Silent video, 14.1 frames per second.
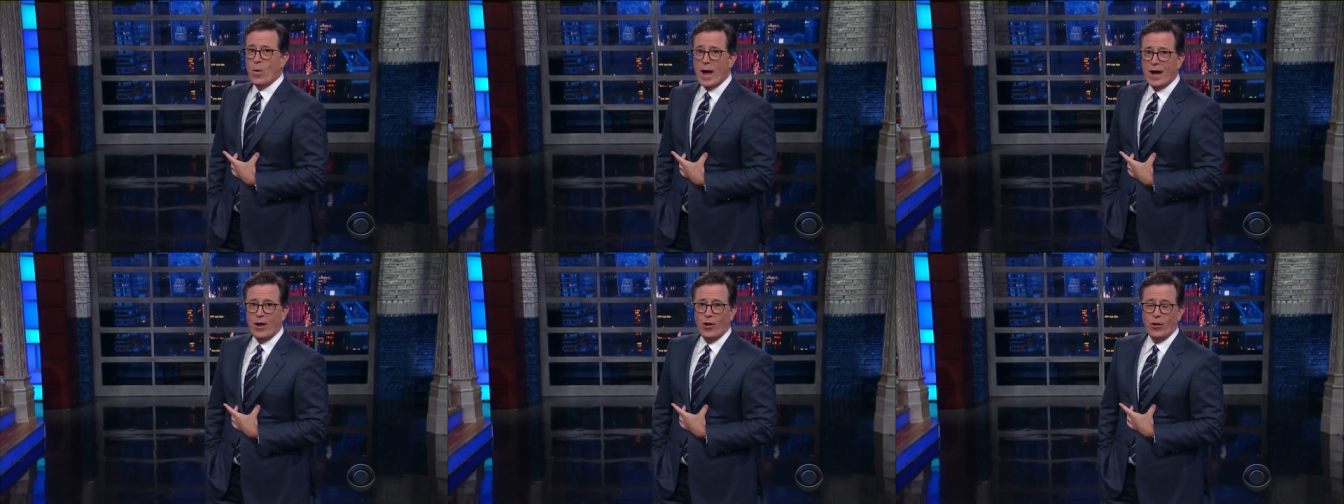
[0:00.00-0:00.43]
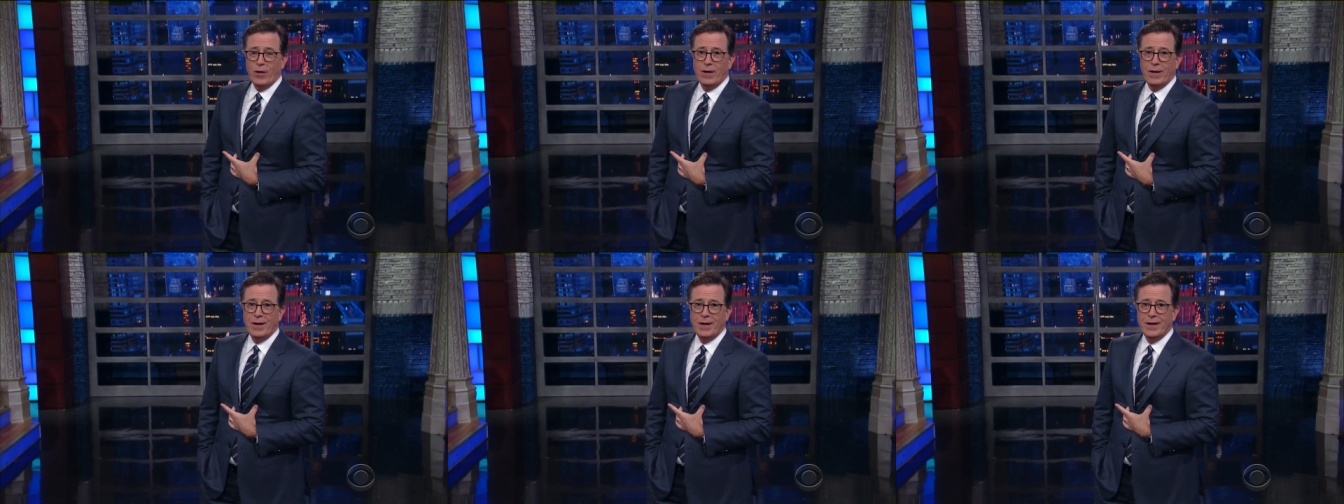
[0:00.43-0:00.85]
Well...
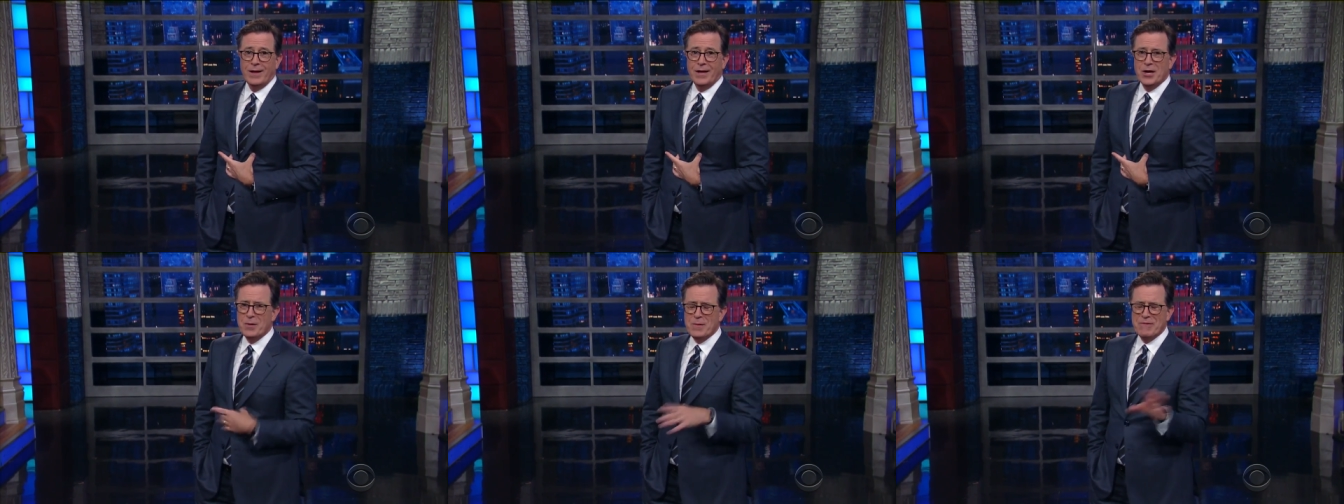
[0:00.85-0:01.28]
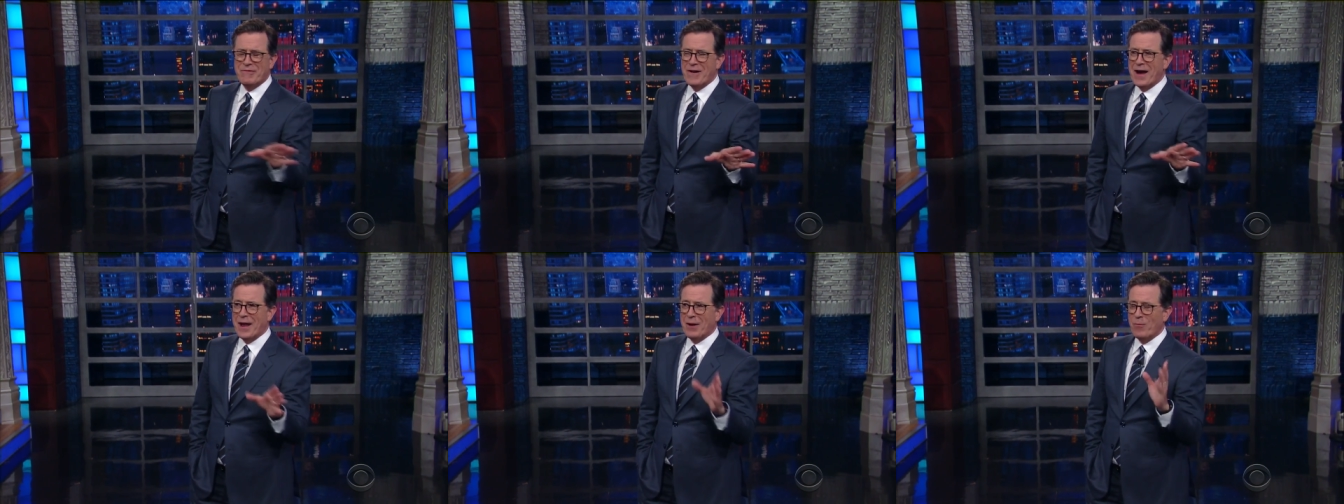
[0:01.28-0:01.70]
He'll be
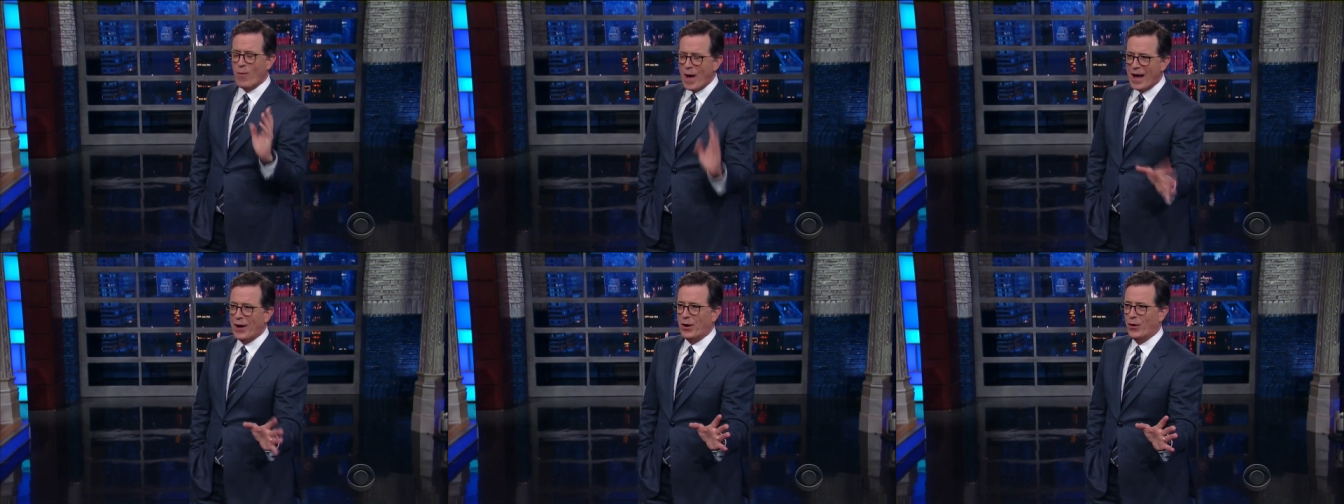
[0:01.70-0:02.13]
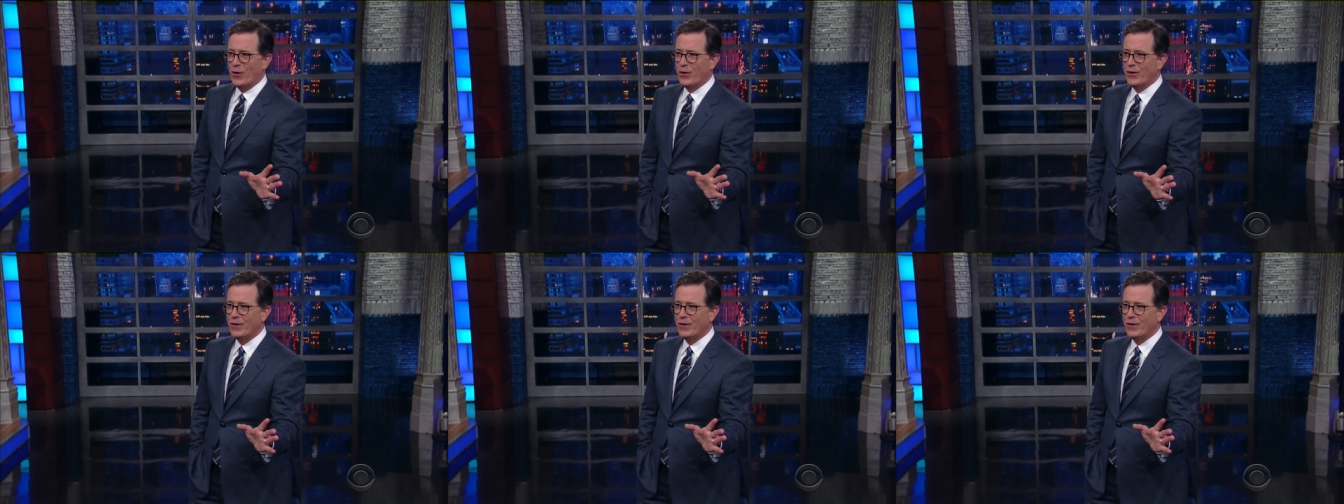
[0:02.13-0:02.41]
fine. Well,